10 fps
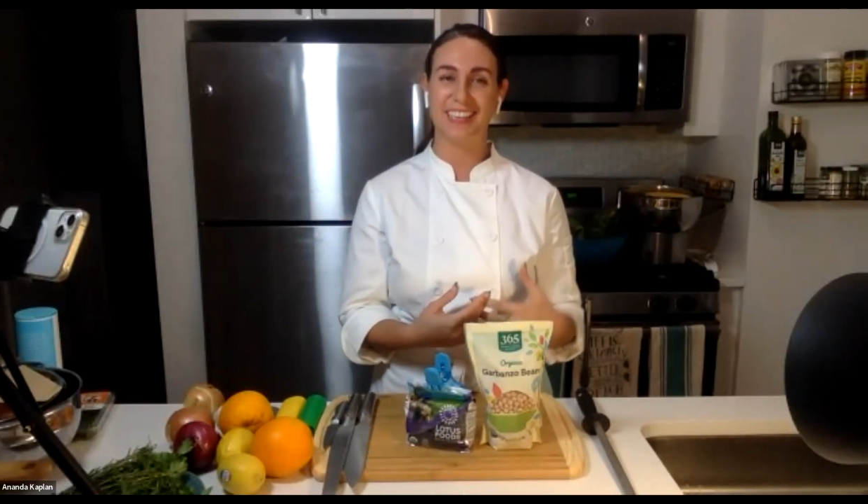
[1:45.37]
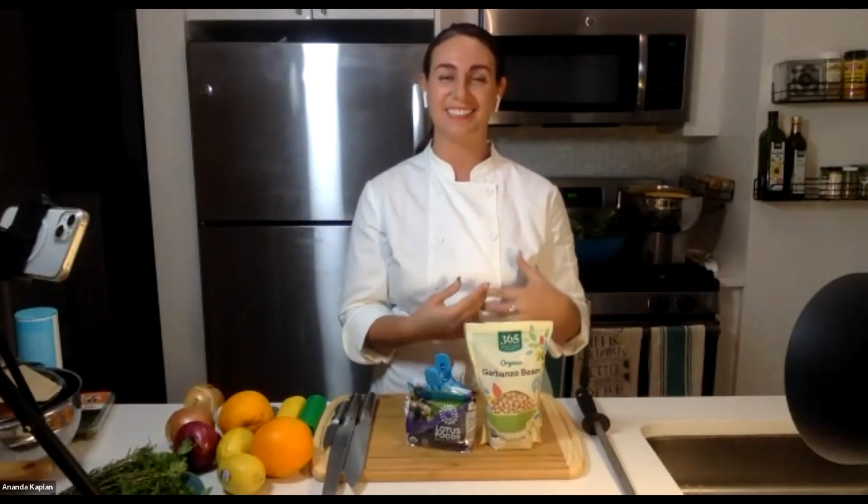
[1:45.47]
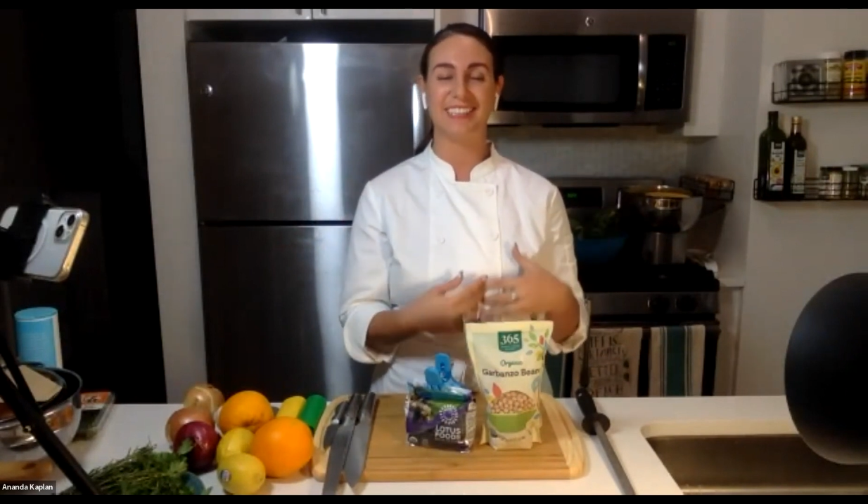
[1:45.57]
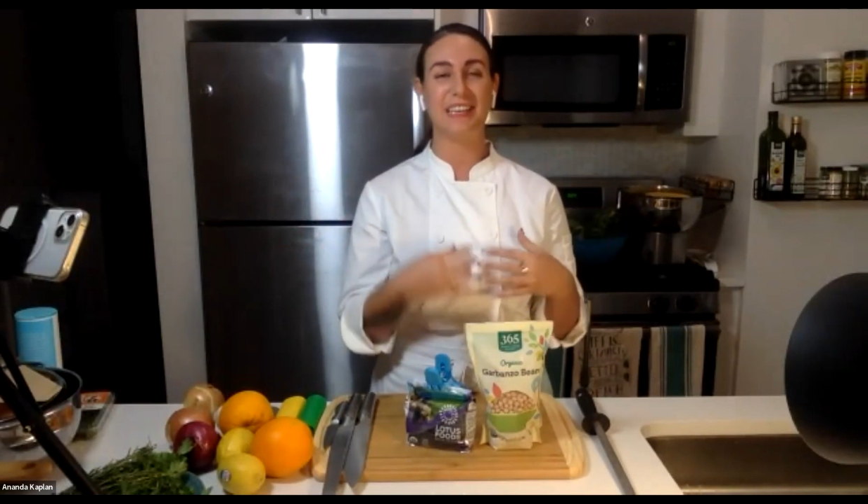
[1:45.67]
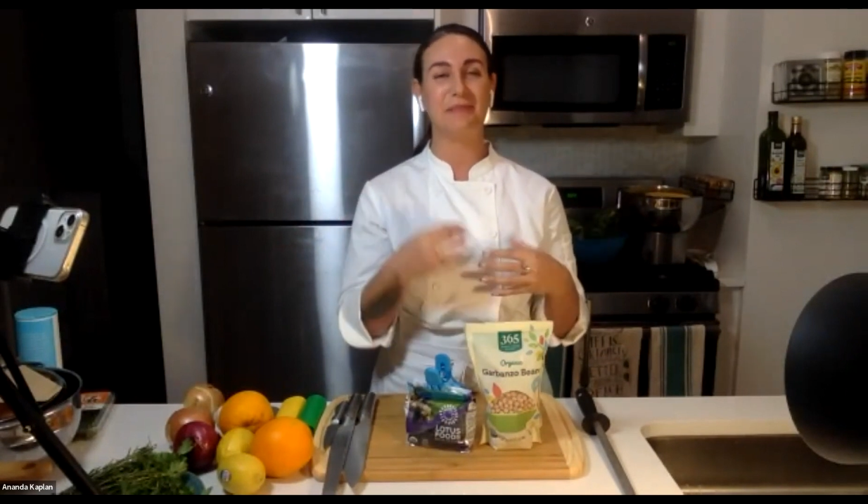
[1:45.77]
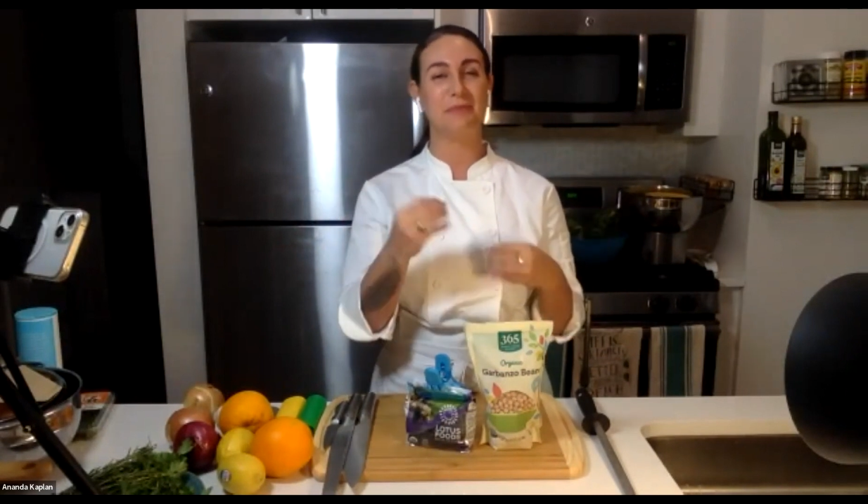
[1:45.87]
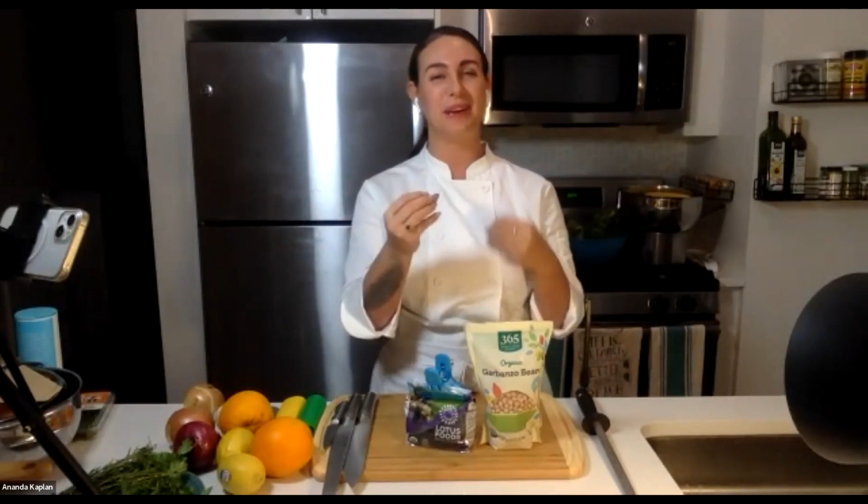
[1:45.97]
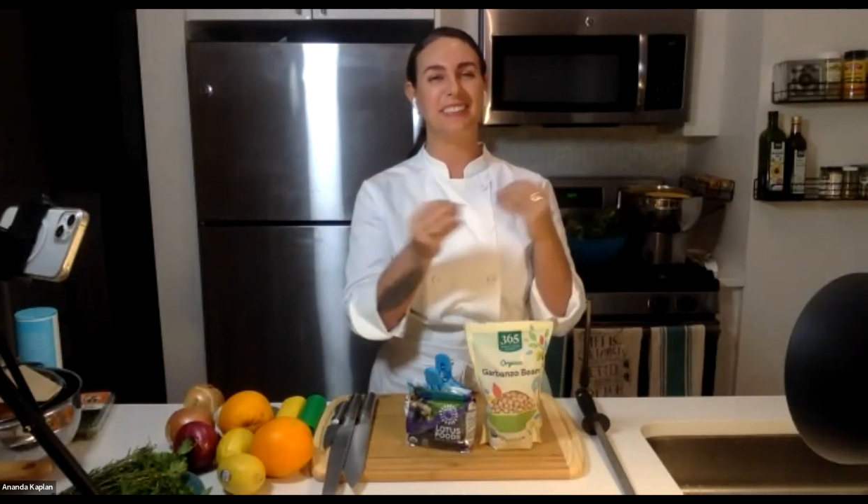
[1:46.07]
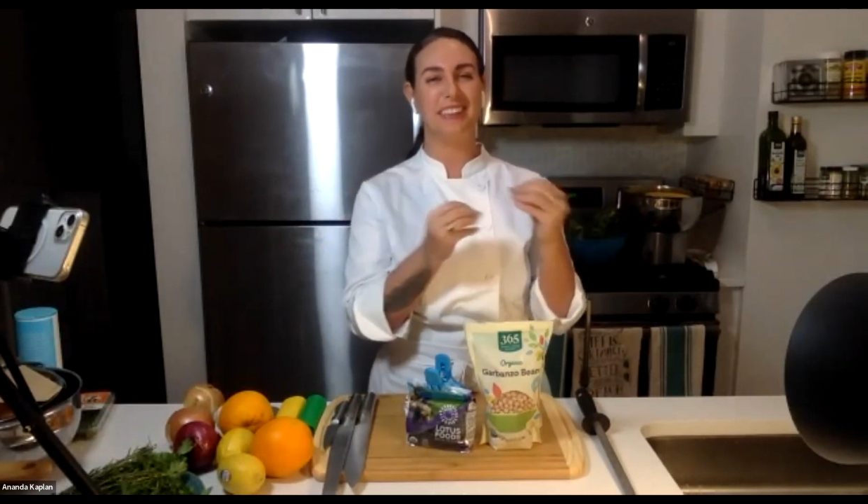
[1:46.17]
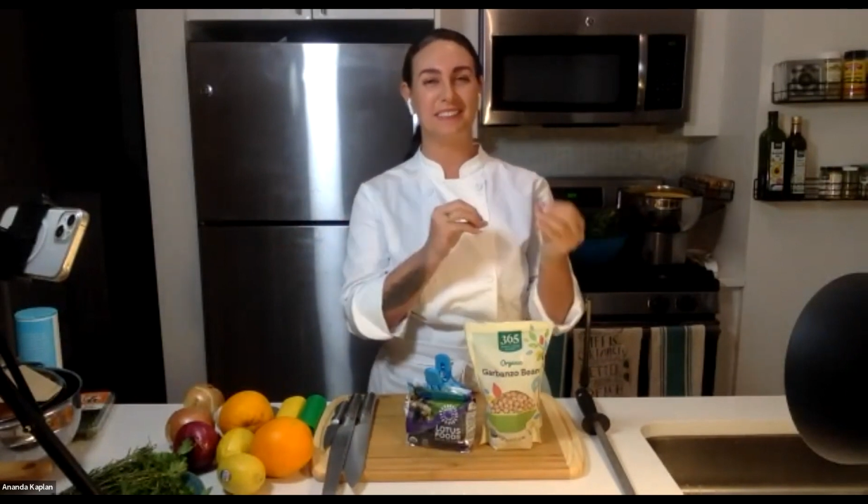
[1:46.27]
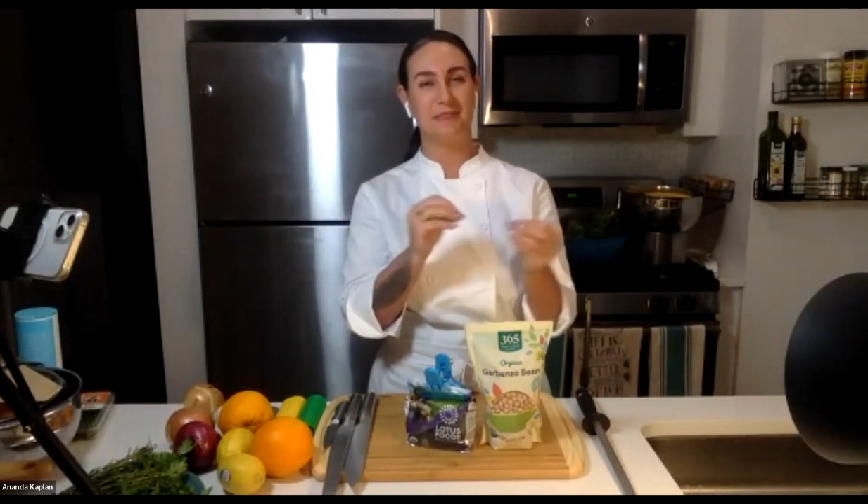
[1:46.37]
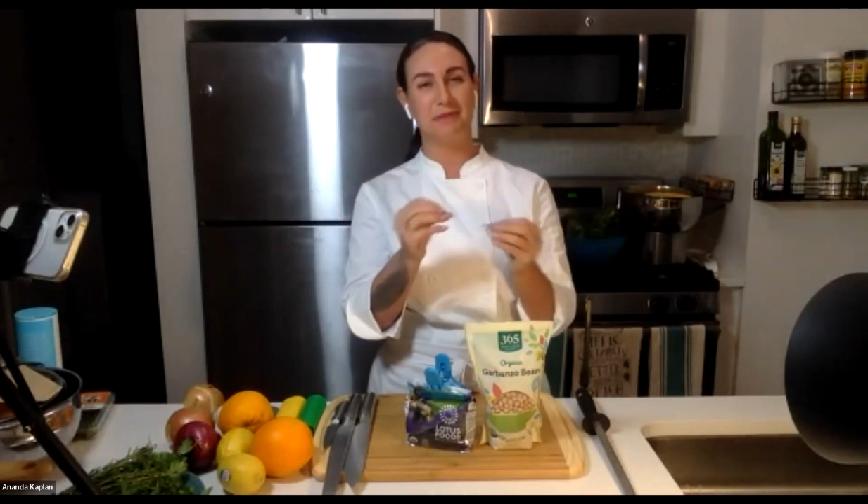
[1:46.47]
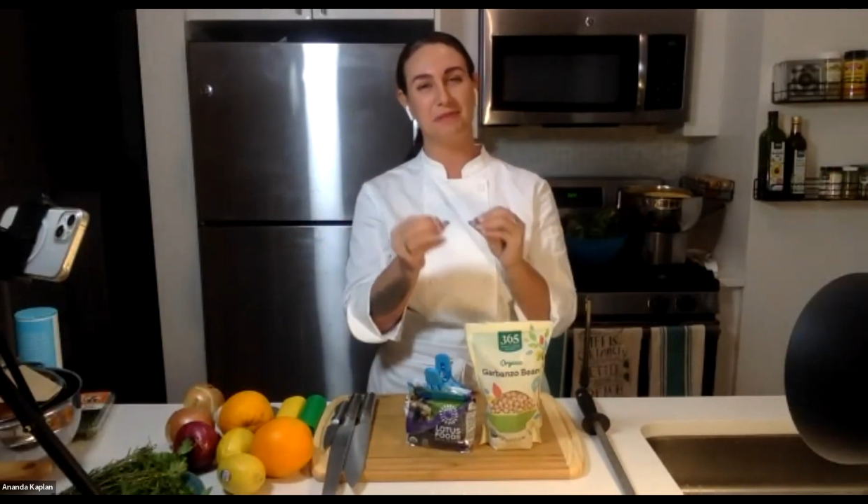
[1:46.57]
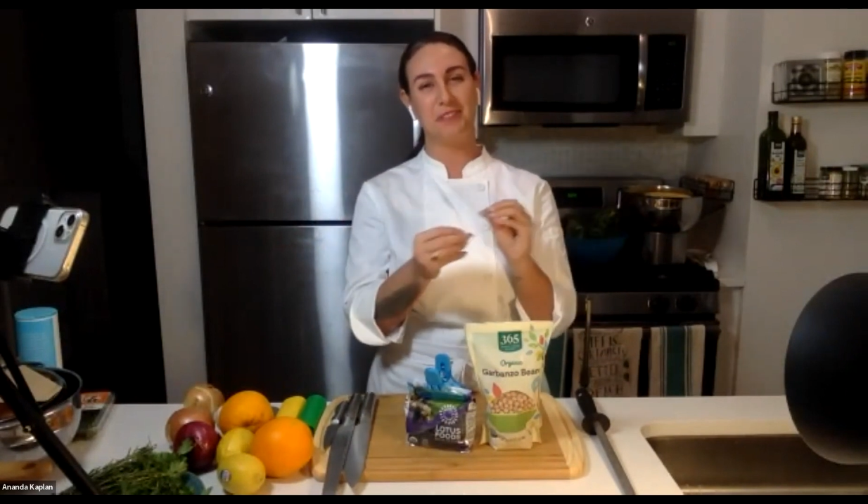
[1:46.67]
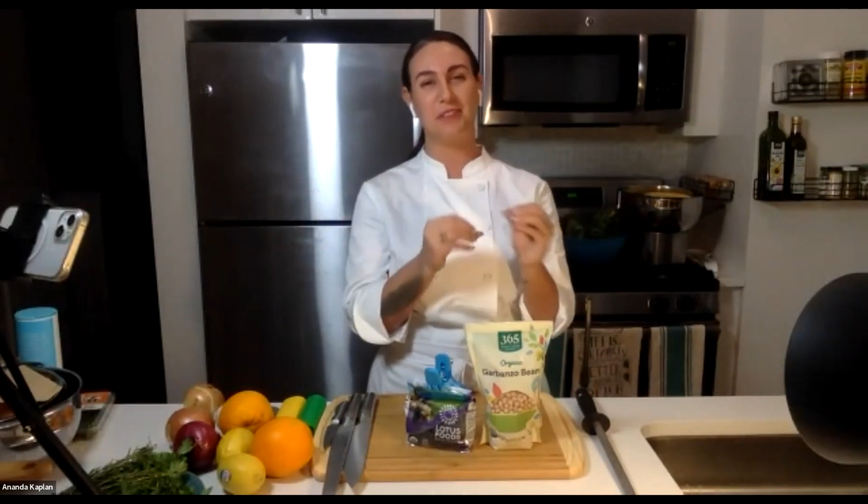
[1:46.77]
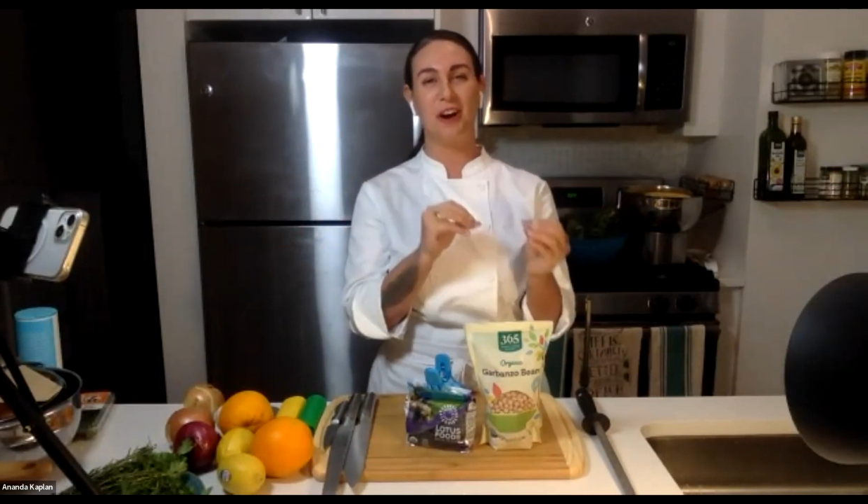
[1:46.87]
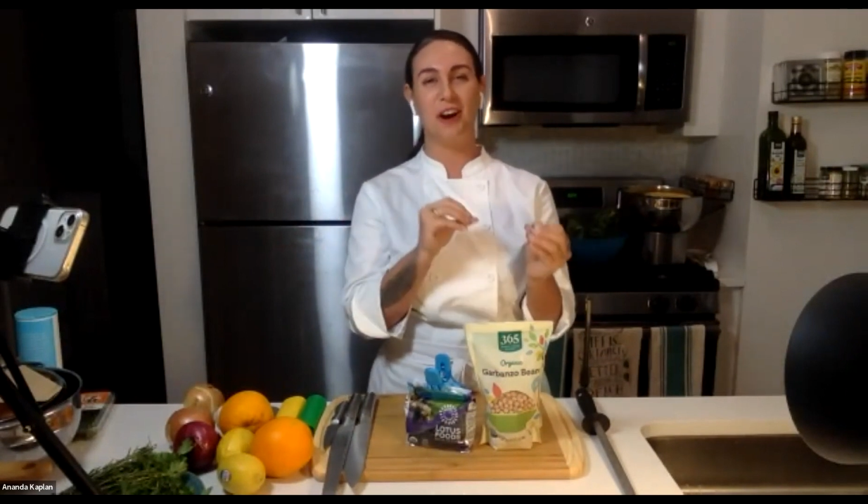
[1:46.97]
because it can break down some of those